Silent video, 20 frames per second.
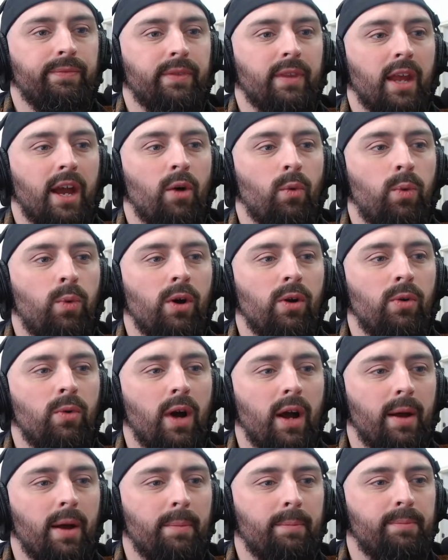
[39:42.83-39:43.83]

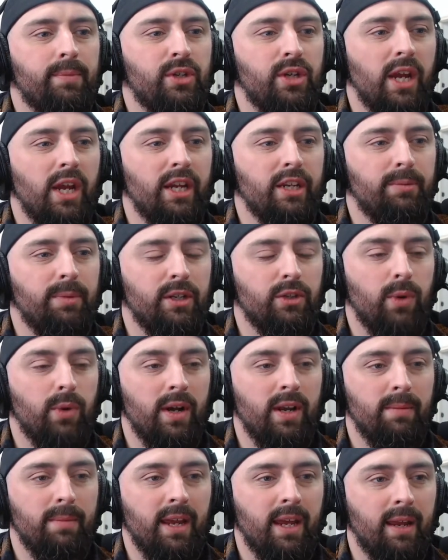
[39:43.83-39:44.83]
Will GHB
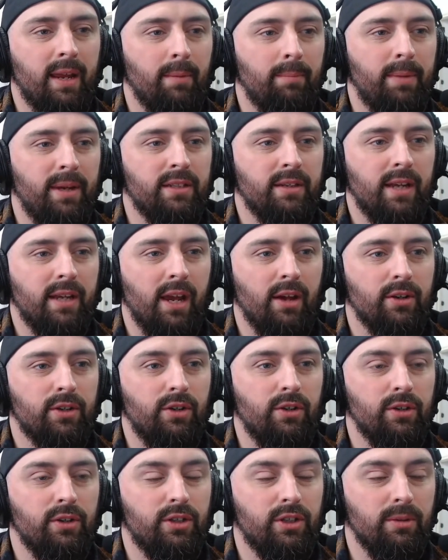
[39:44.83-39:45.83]
20 make Beast of Chaos
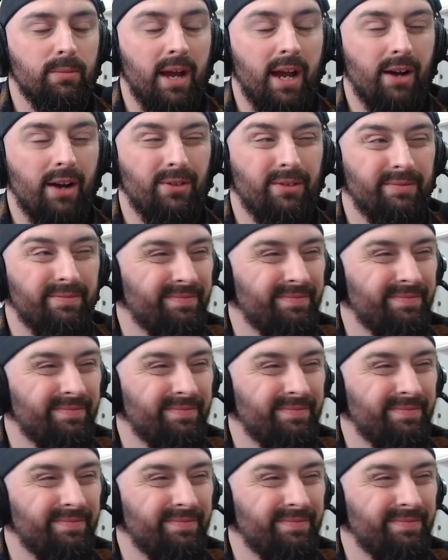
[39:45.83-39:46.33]
good somehow?